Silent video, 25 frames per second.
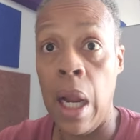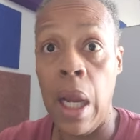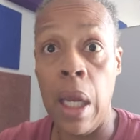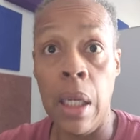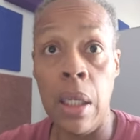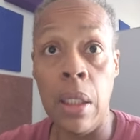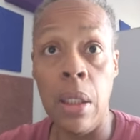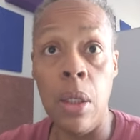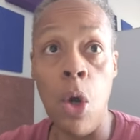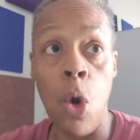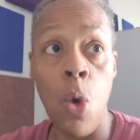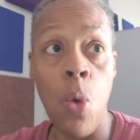
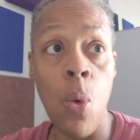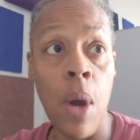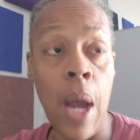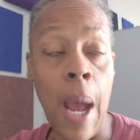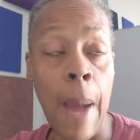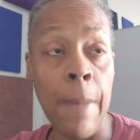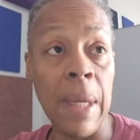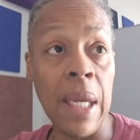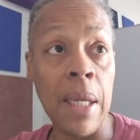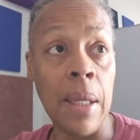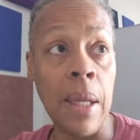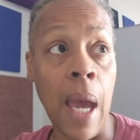And no,
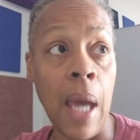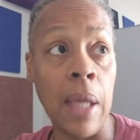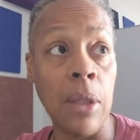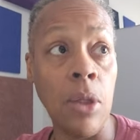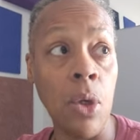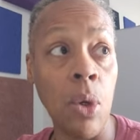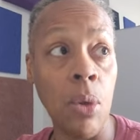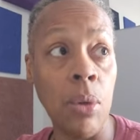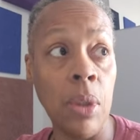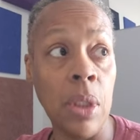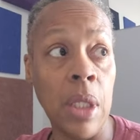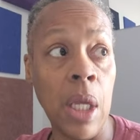I mean, I
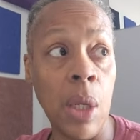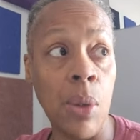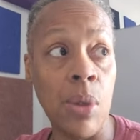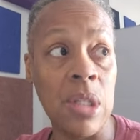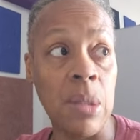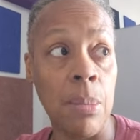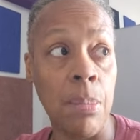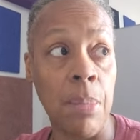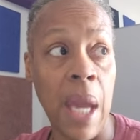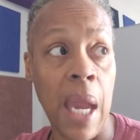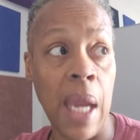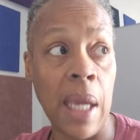know that there
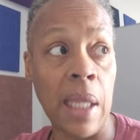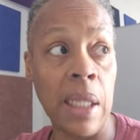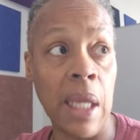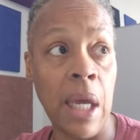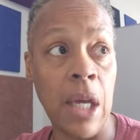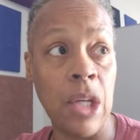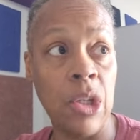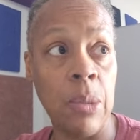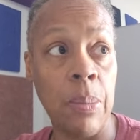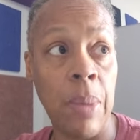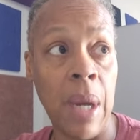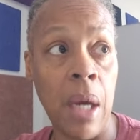was some
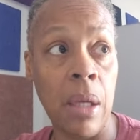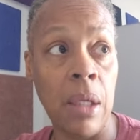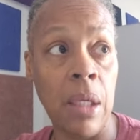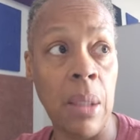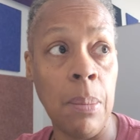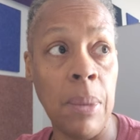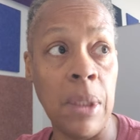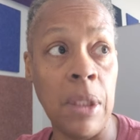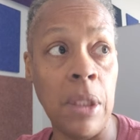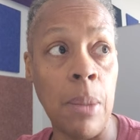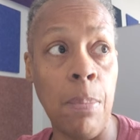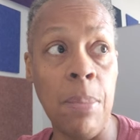backlash about
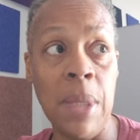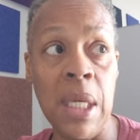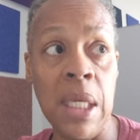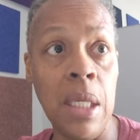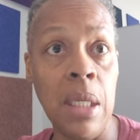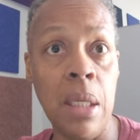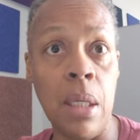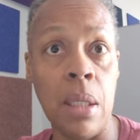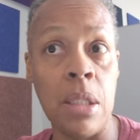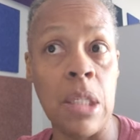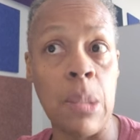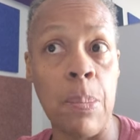it, but the
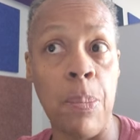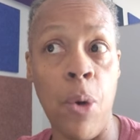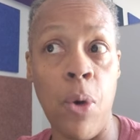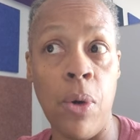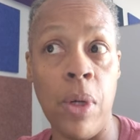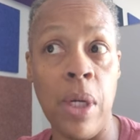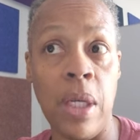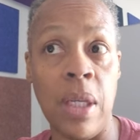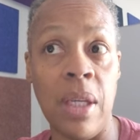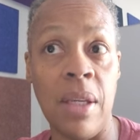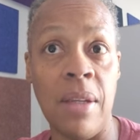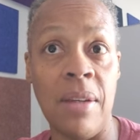media
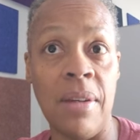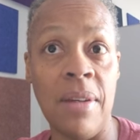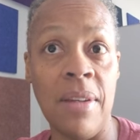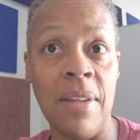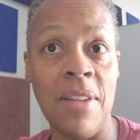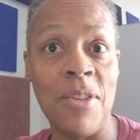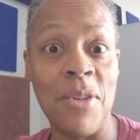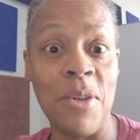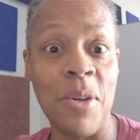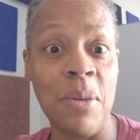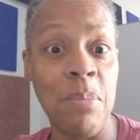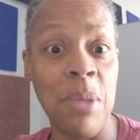supported it.
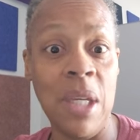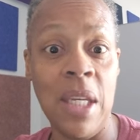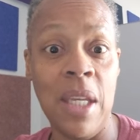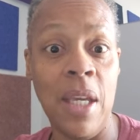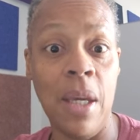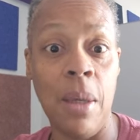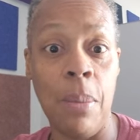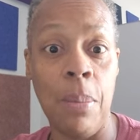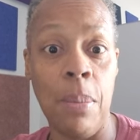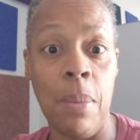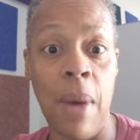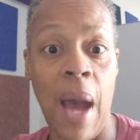Certain
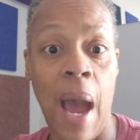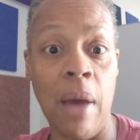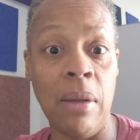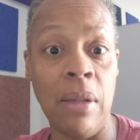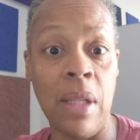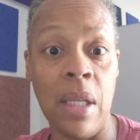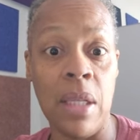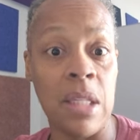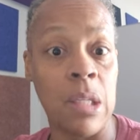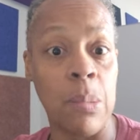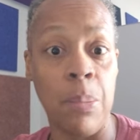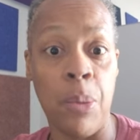media
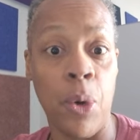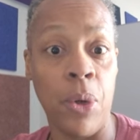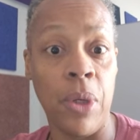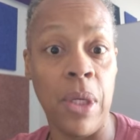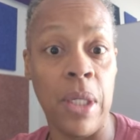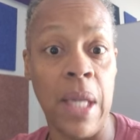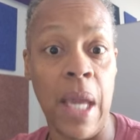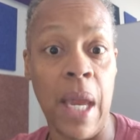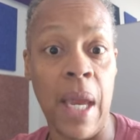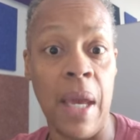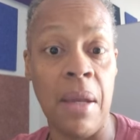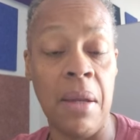outlets
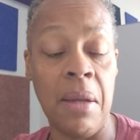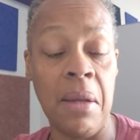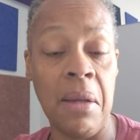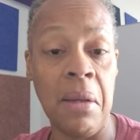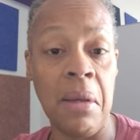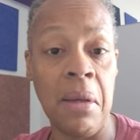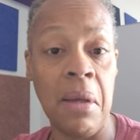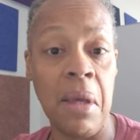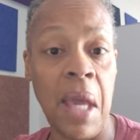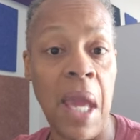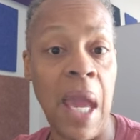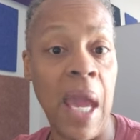supported that.
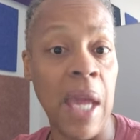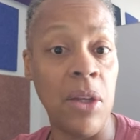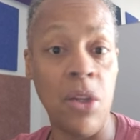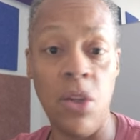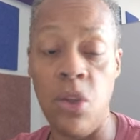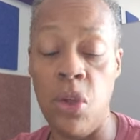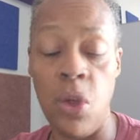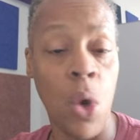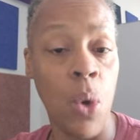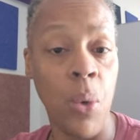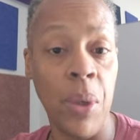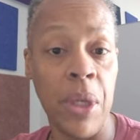Had
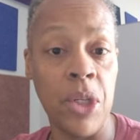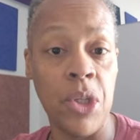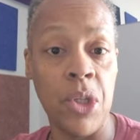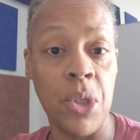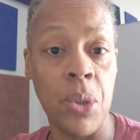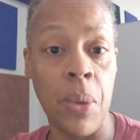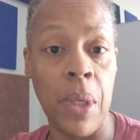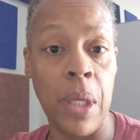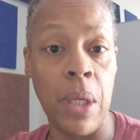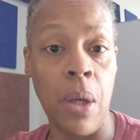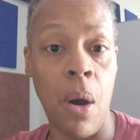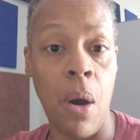no
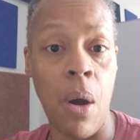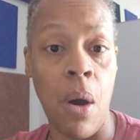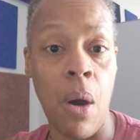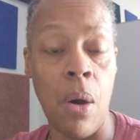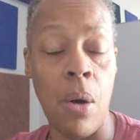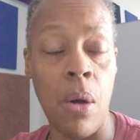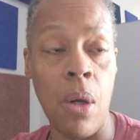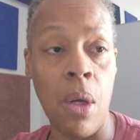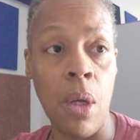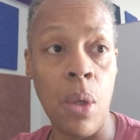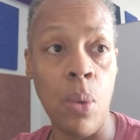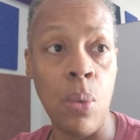issue at
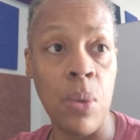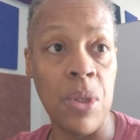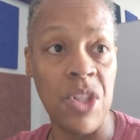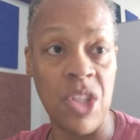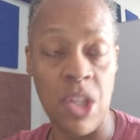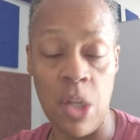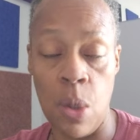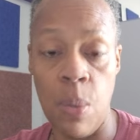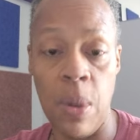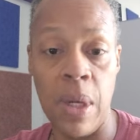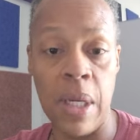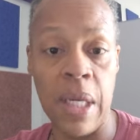all when
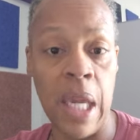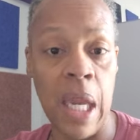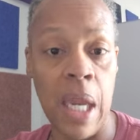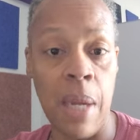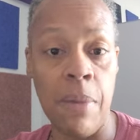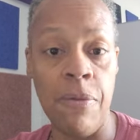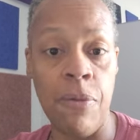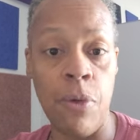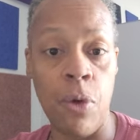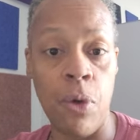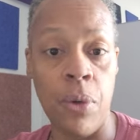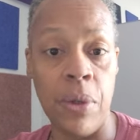someone
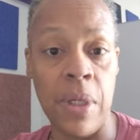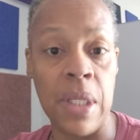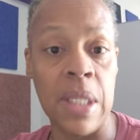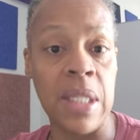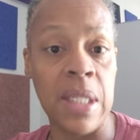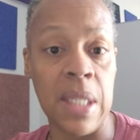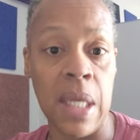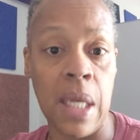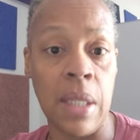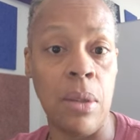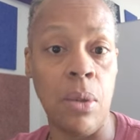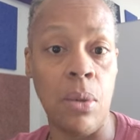came forward and
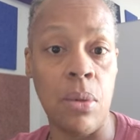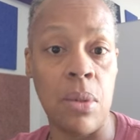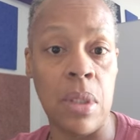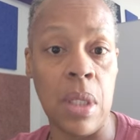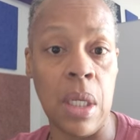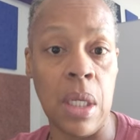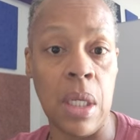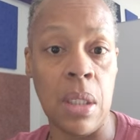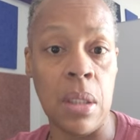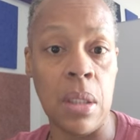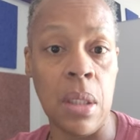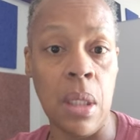said those
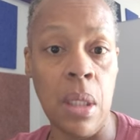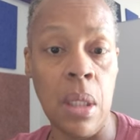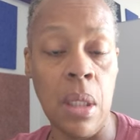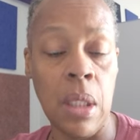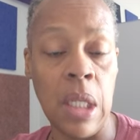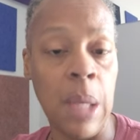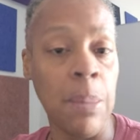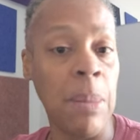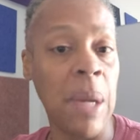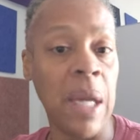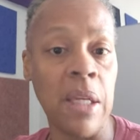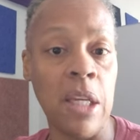things.
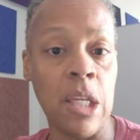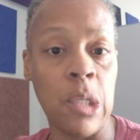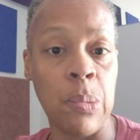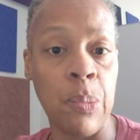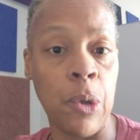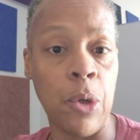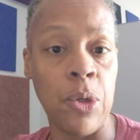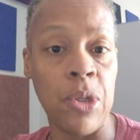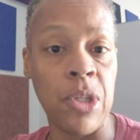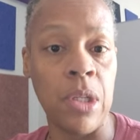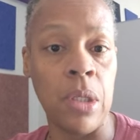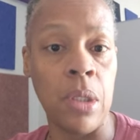They made this
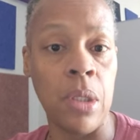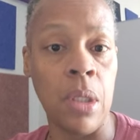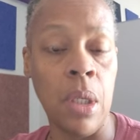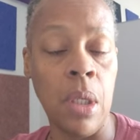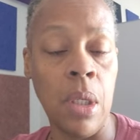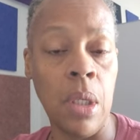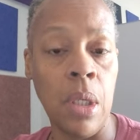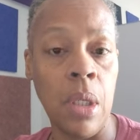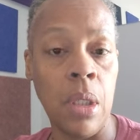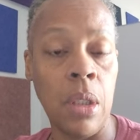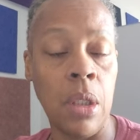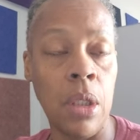person,
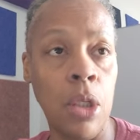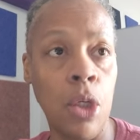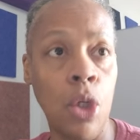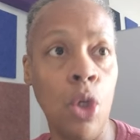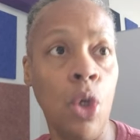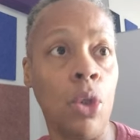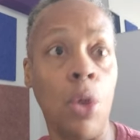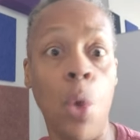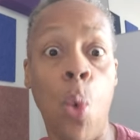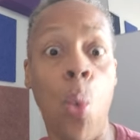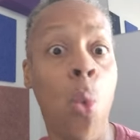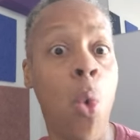
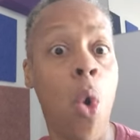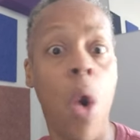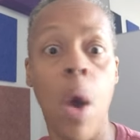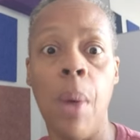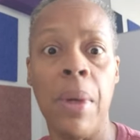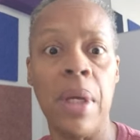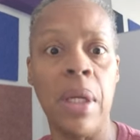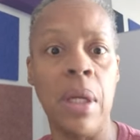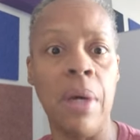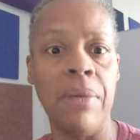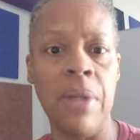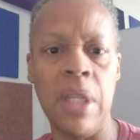you know, the
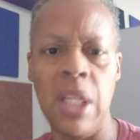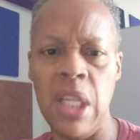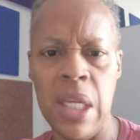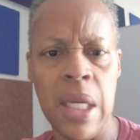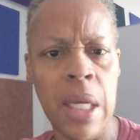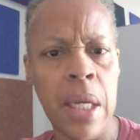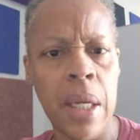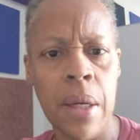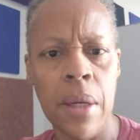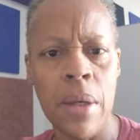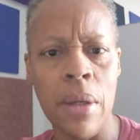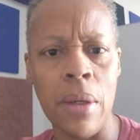woman of the
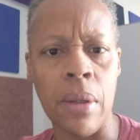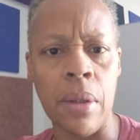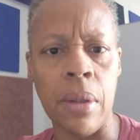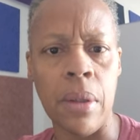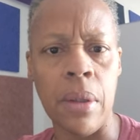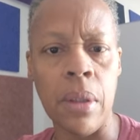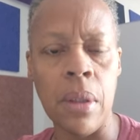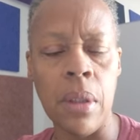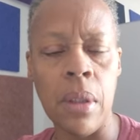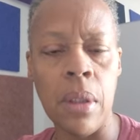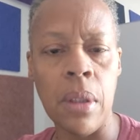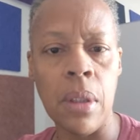
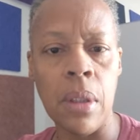year.